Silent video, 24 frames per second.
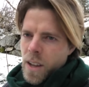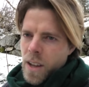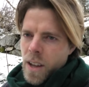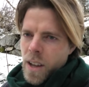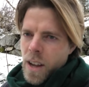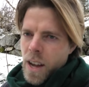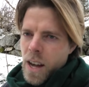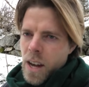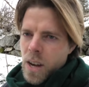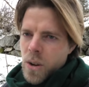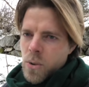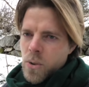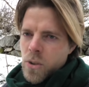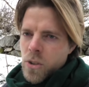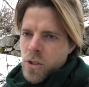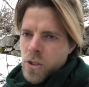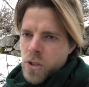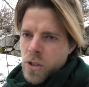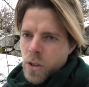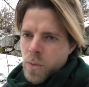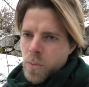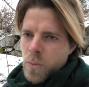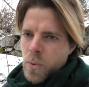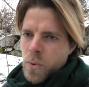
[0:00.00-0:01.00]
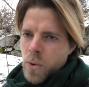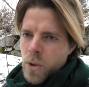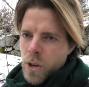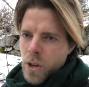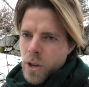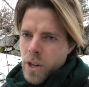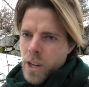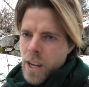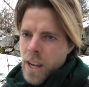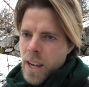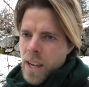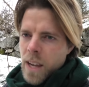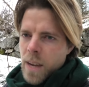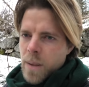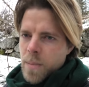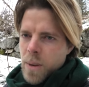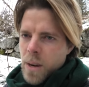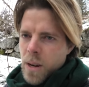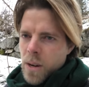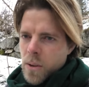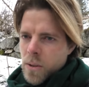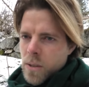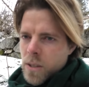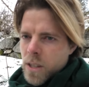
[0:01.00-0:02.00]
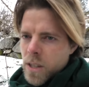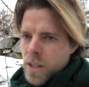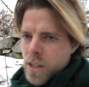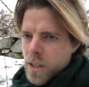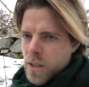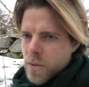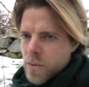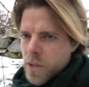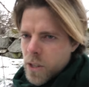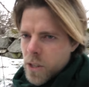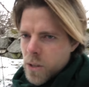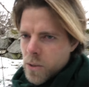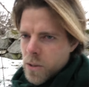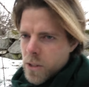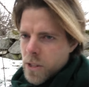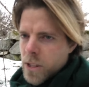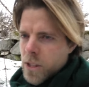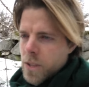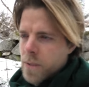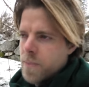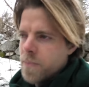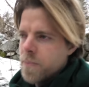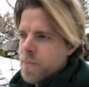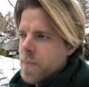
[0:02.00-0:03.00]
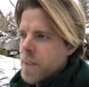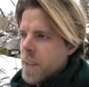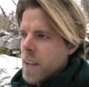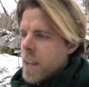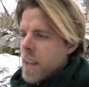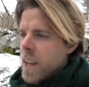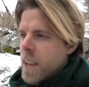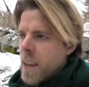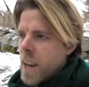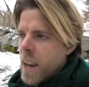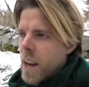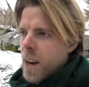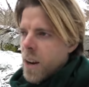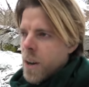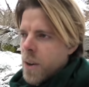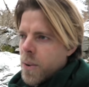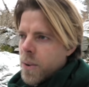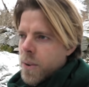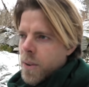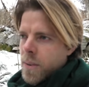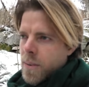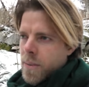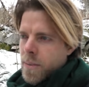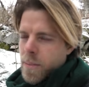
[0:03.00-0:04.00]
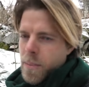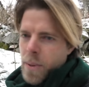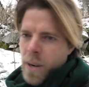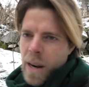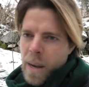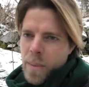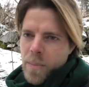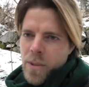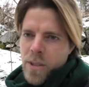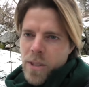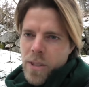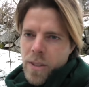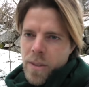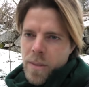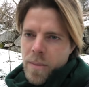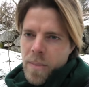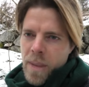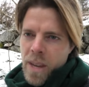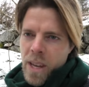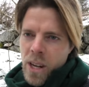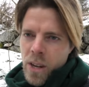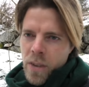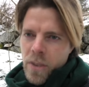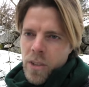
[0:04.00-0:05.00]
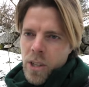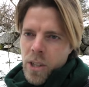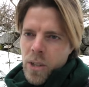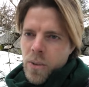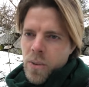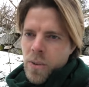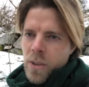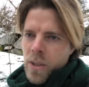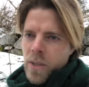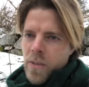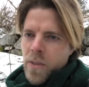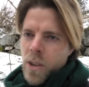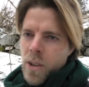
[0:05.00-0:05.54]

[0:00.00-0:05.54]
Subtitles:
how to stop worrying about the future. Now, perhaps many of you, you've